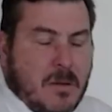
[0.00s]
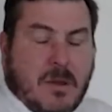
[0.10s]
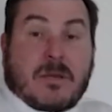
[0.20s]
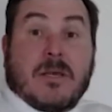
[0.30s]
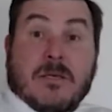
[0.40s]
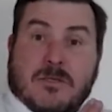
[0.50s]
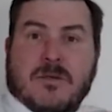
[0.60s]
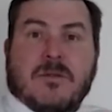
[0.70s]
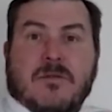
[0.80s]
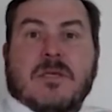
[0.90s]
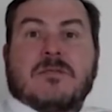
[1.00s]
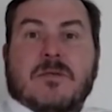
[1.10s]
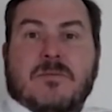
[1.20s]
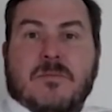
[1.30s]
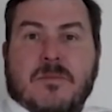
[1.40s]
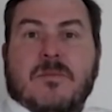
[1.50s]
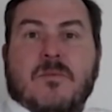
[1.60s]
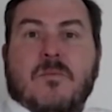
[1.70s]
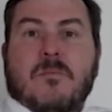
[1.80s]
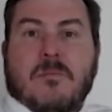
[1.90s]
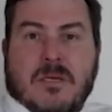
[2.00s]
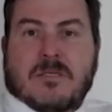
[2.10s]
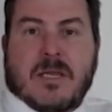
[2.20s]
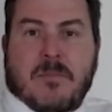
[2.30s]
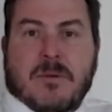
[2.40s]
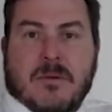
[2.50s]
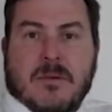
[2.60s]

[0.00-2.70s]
okay, there's certain things that must happen.